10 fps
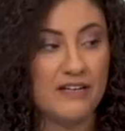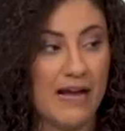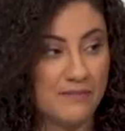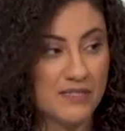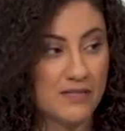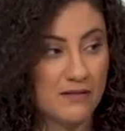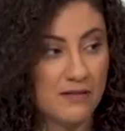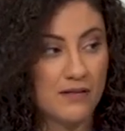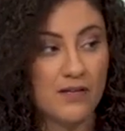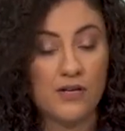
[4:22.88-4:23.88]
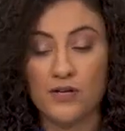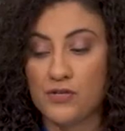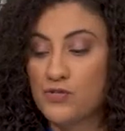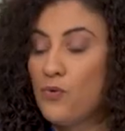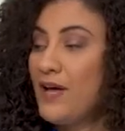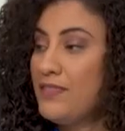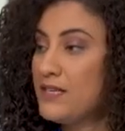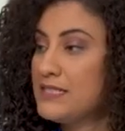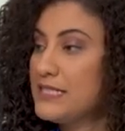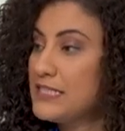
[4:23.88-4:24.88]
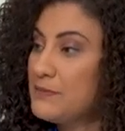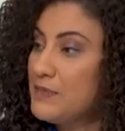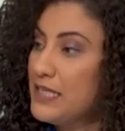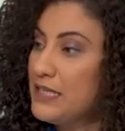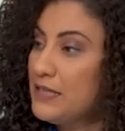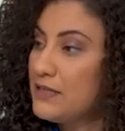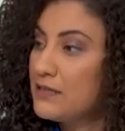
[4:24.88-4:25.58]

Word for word: grams. So what does this mean?